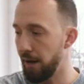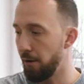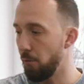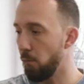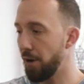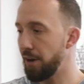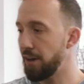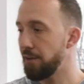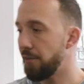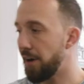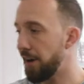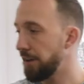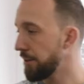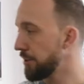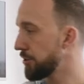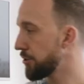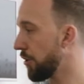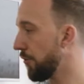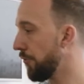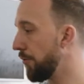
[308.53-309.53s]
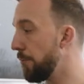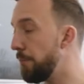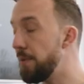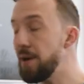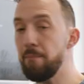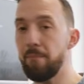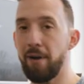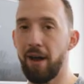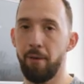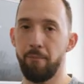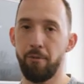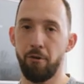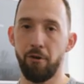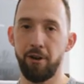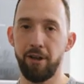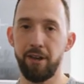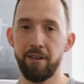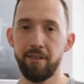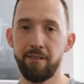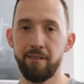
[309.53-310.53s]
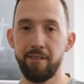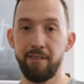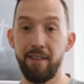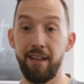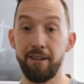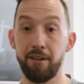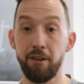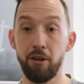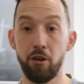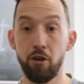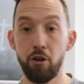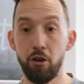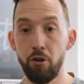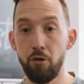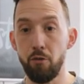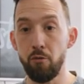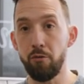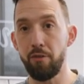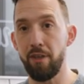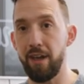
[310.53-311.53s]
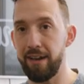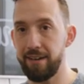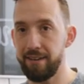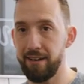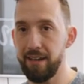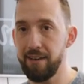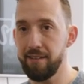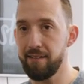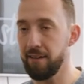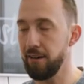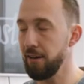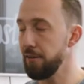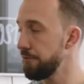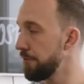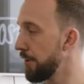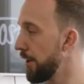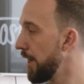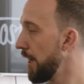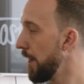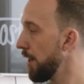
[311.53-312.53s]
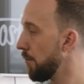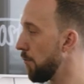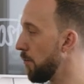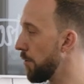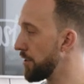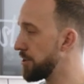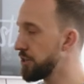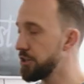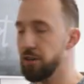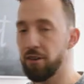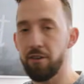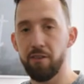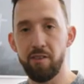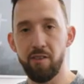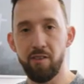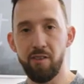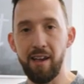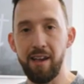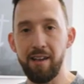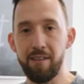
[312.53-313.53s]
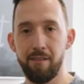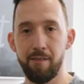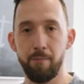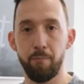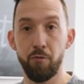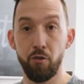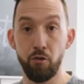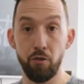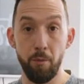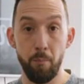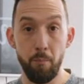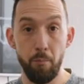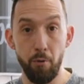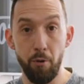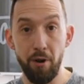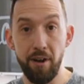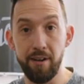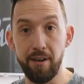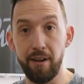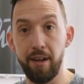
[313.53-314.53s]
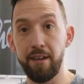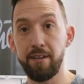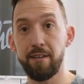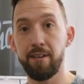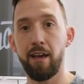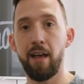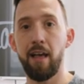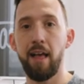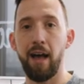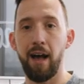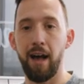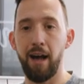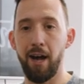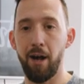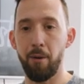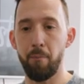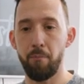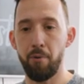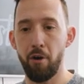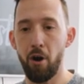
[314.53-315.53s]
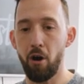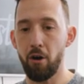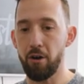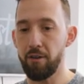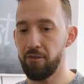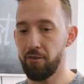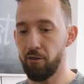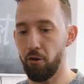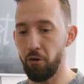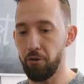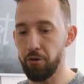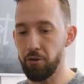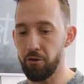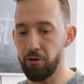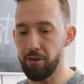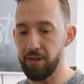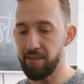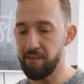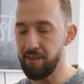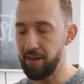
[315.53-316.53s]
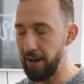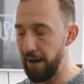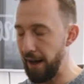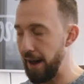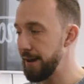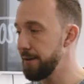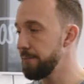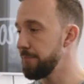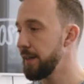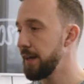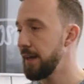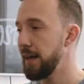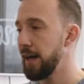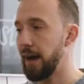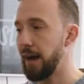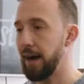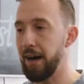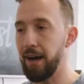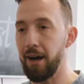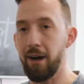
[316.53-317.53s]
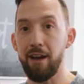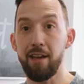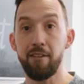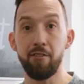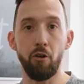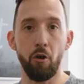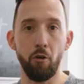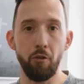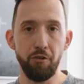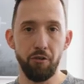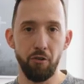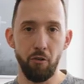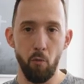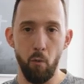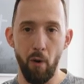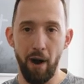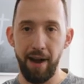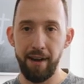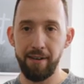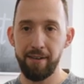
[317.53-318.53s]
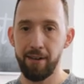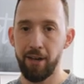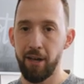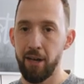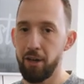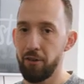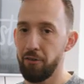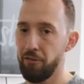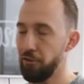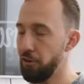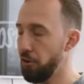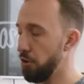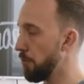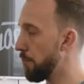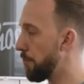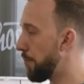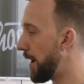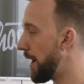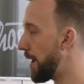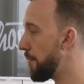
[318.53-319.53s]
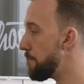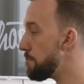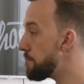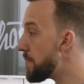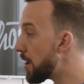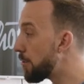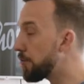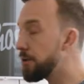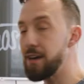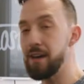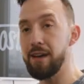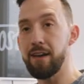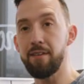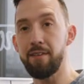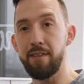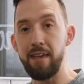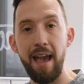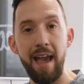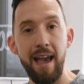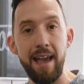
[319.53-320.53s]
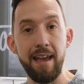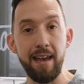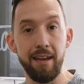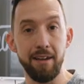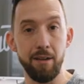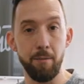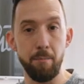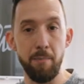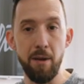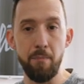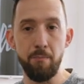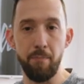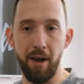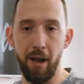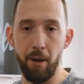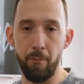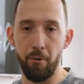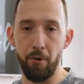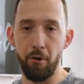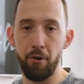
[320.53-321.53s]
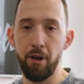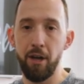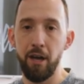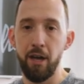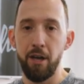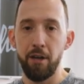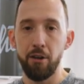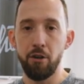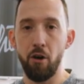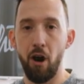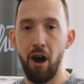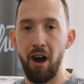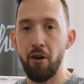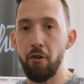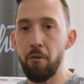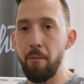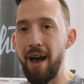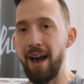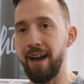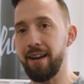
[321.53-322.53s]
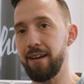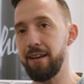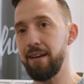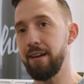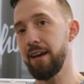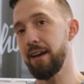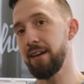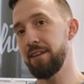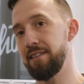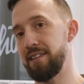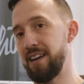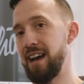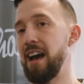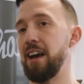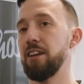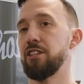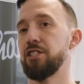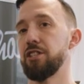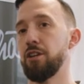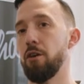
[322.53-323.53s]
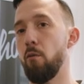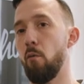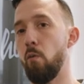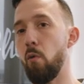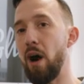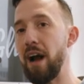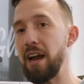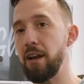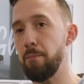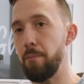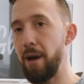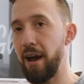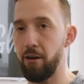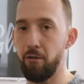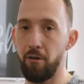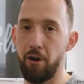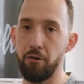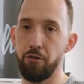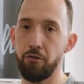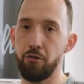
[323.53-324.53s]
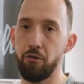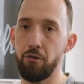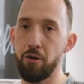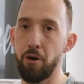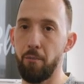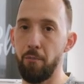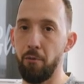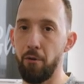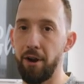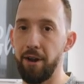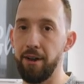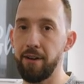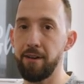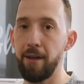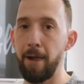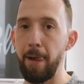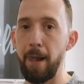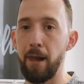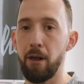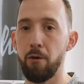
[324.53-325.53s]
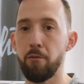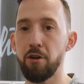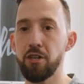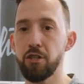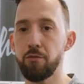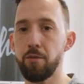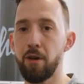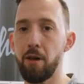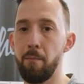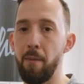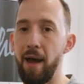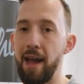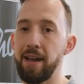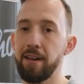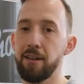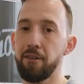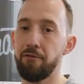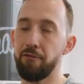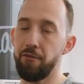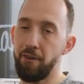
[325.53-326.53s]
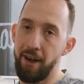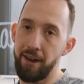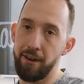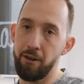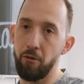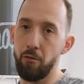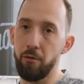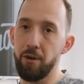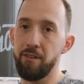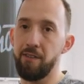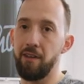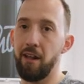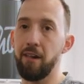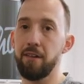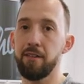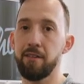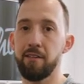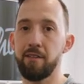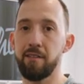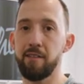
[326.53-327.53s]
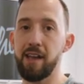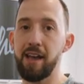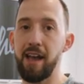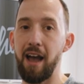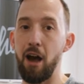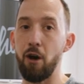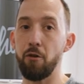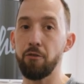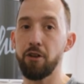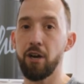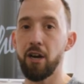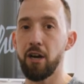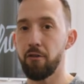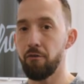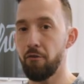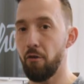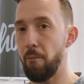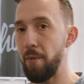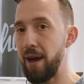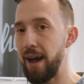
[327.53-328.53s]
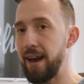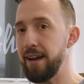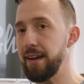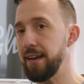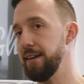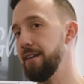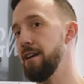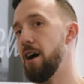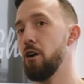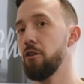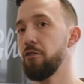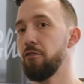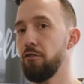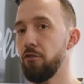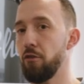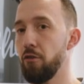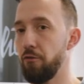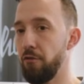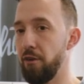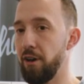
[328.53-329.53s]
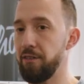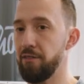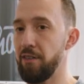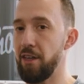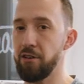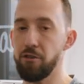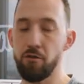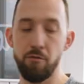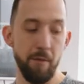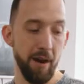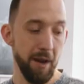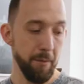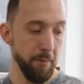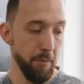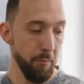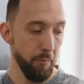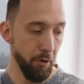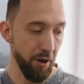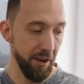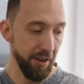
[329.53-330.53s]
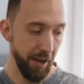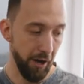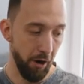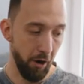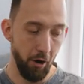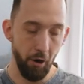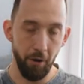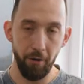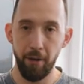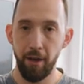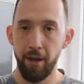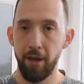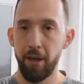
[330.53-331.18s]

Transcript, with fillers: One advantage of the B paper is that the glue, the adhesive, which sticks to the printed um, parts on your design, uh, is also white. So by marrying the A and the B paper, you automatically attach a white background to your print, which will make the final result stick out from any dark surface that you might be printing on.